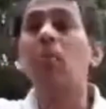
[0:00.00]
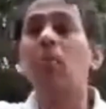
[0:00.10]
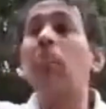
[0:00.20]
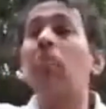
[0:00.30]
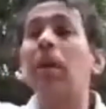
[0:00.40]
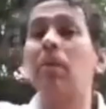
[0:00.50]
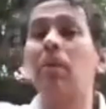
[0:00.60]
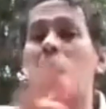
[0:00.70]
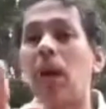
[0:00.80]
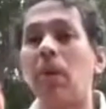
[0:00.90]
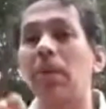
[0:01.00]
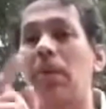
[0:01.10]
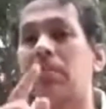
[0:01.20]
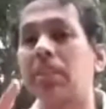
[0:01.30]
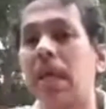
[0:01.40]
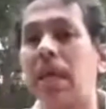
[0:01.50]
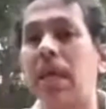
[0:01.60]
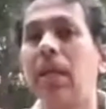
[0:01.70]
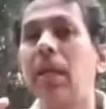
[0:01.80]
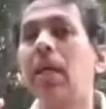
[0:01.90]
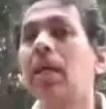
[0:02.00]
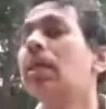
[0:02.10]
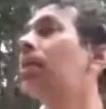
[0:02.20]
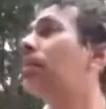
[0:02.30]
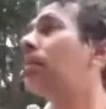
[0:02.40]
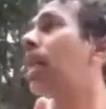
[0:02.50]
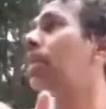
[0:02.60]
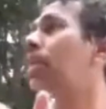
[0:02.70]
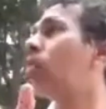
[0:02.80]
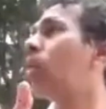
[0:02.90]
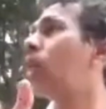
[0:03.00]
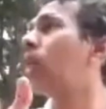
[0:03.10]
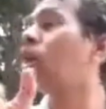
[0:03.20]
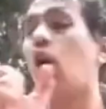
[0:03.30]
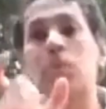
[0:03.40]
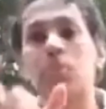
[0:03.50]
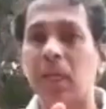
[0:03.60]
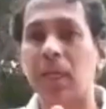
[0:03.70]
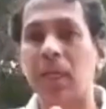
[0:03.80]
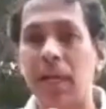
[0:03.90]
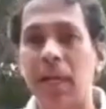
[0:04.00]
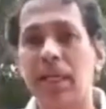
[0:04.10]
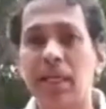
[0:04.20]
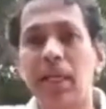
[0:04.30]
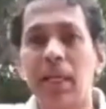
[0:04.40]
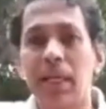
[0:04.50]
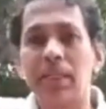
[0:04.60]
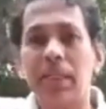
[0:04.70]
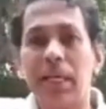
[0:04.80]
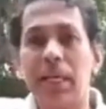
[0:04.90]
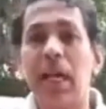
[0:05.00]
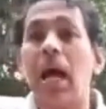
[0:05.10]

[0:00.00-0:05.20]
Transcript: We'll begin with what Abhinav said. He said the word hospital, correct? Isn't it?